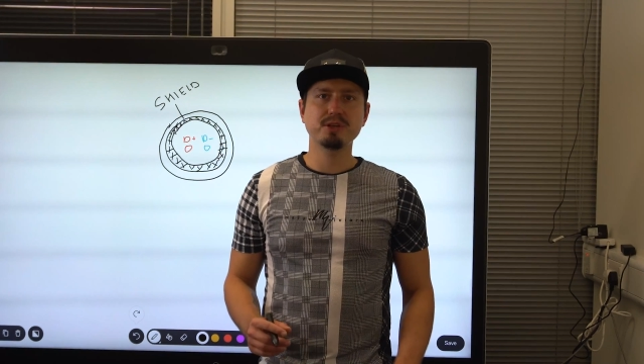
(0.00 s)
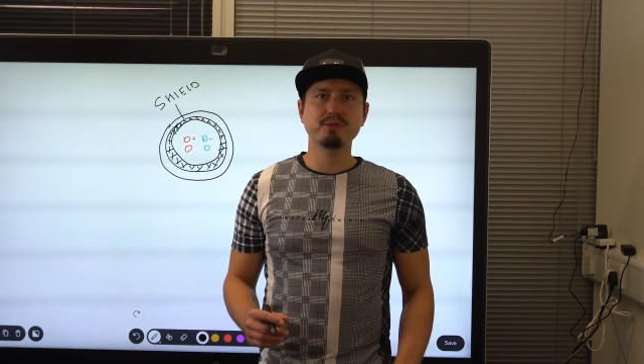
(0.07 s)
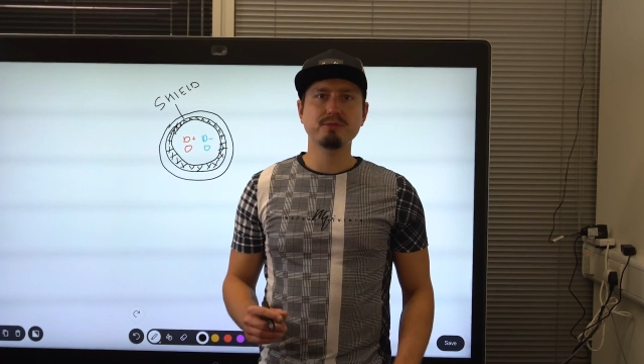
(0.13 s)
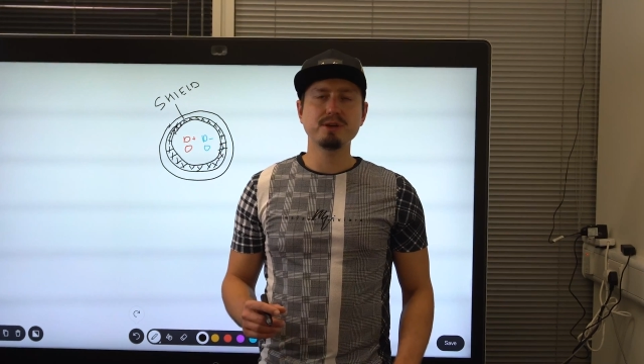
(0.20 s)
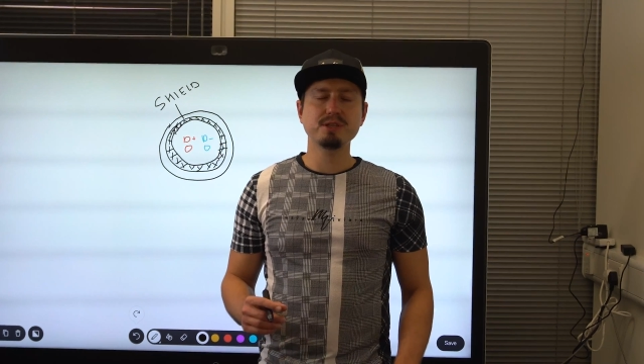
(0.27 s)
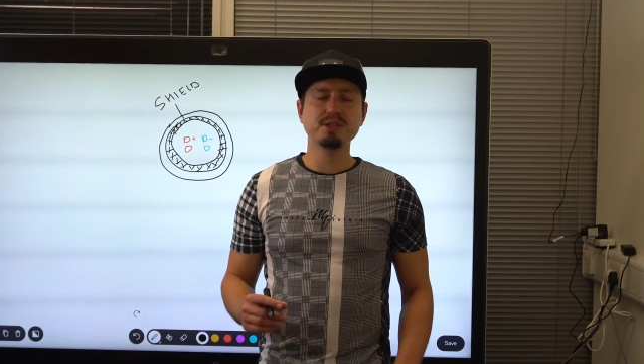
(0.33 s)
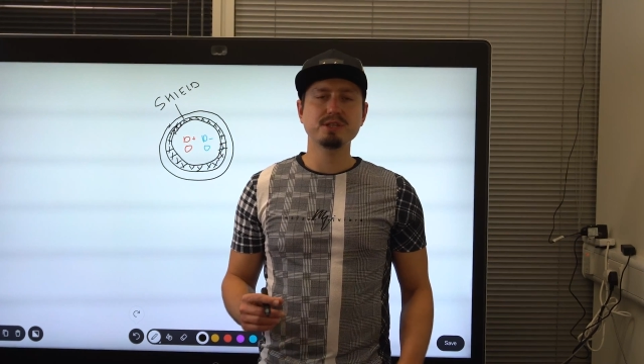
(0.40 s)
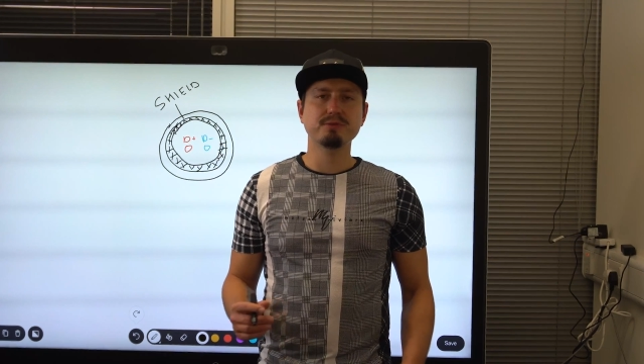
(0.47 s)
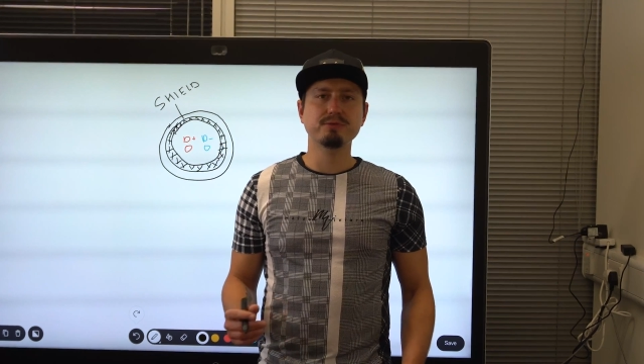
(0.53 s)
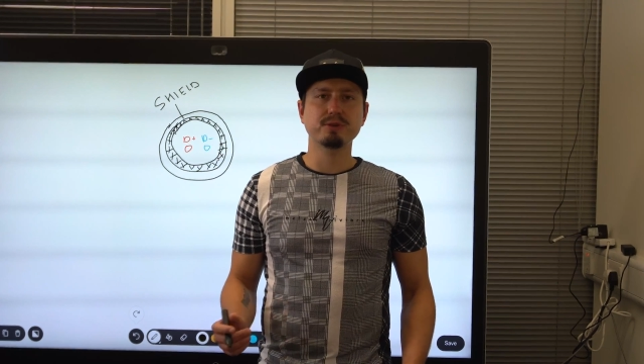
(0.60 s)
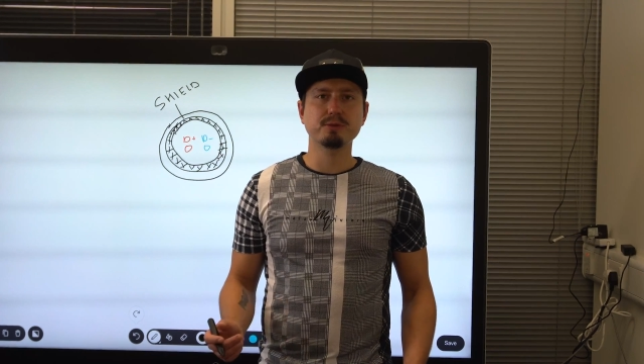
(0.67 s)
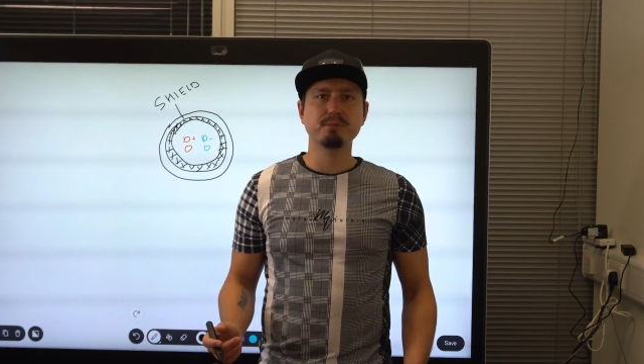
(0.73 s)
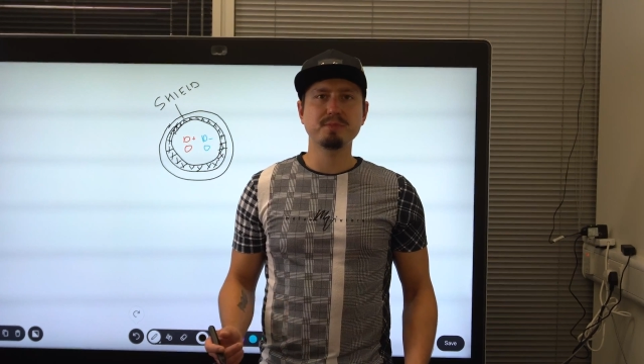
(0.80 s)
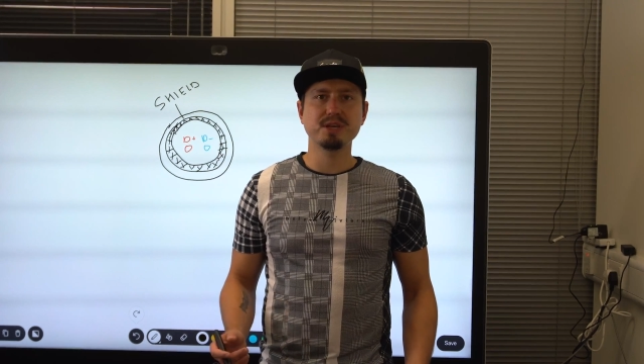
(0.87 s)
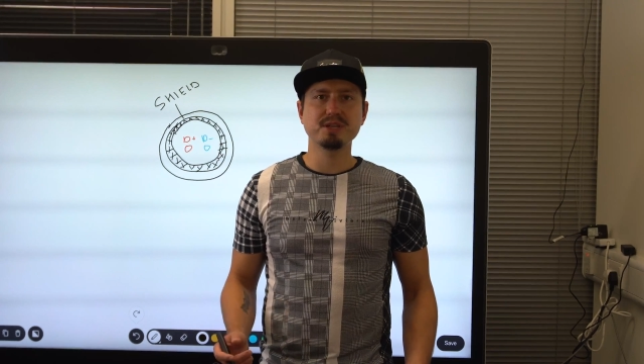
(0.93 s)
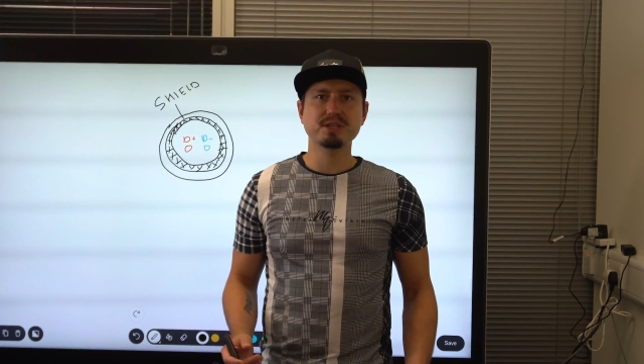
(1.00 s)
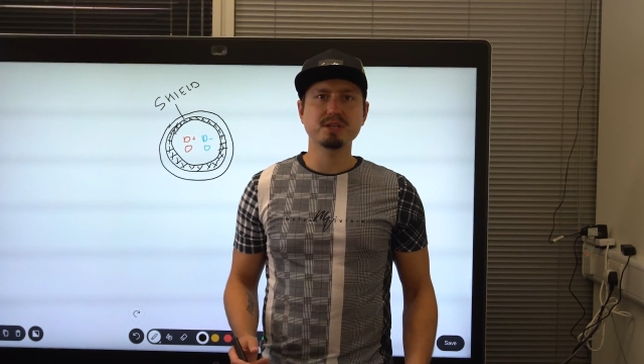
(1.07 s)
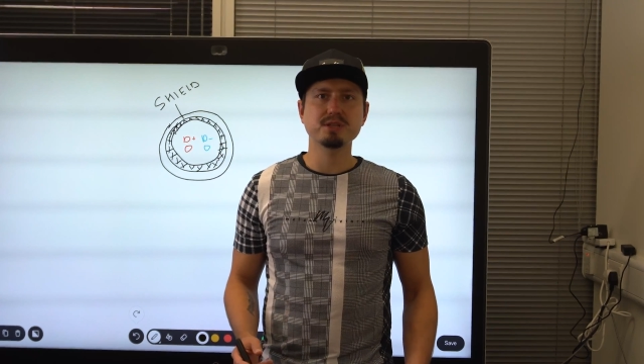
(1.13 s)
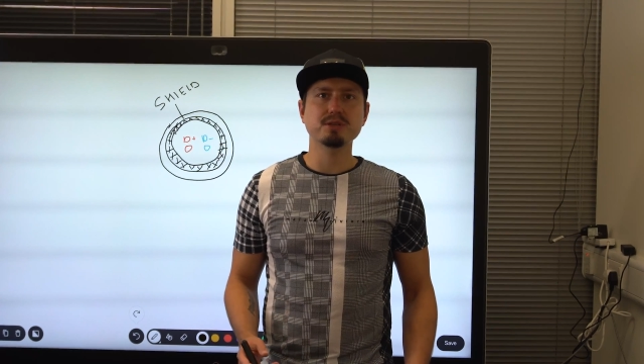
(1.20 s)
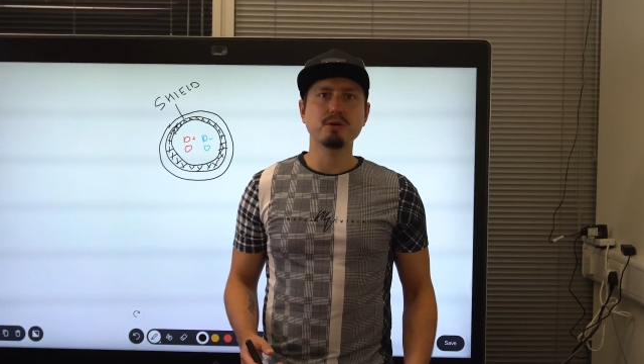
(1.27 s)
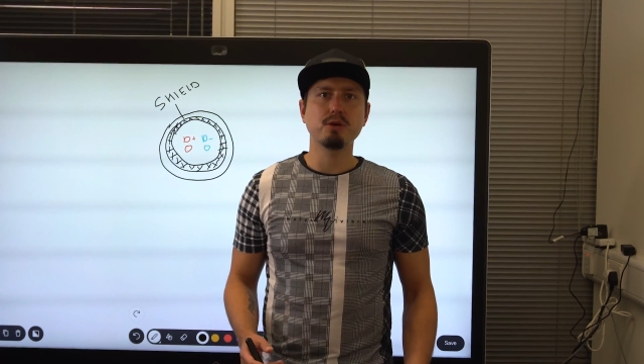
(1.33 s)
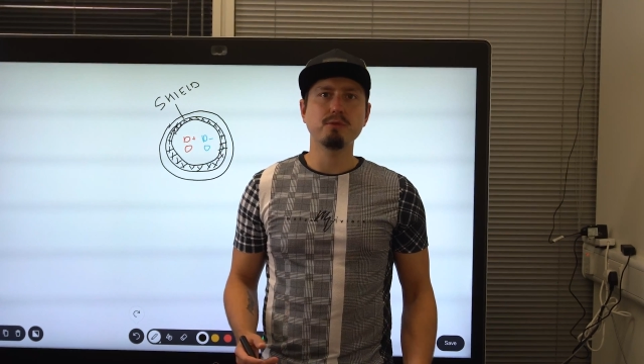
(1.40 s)
between different
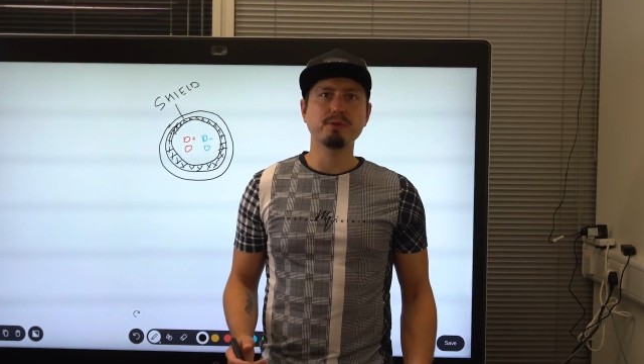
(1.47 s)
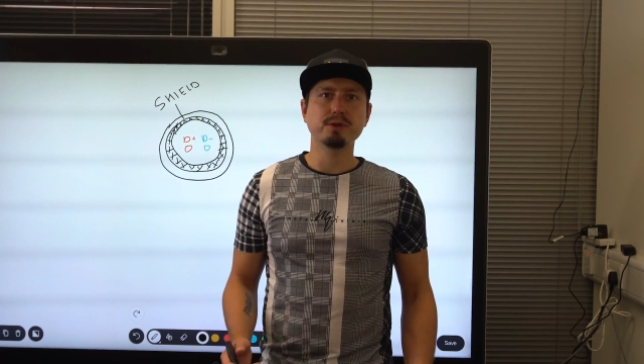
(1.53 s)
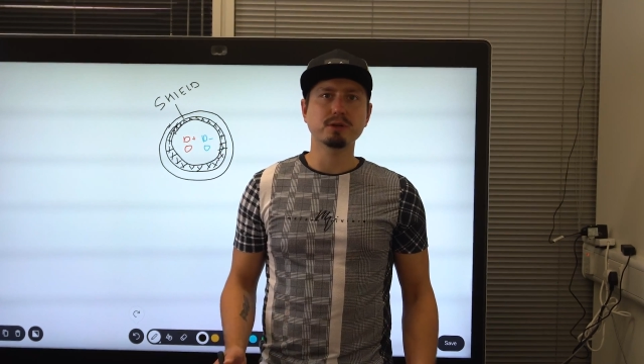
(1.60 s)
pieces of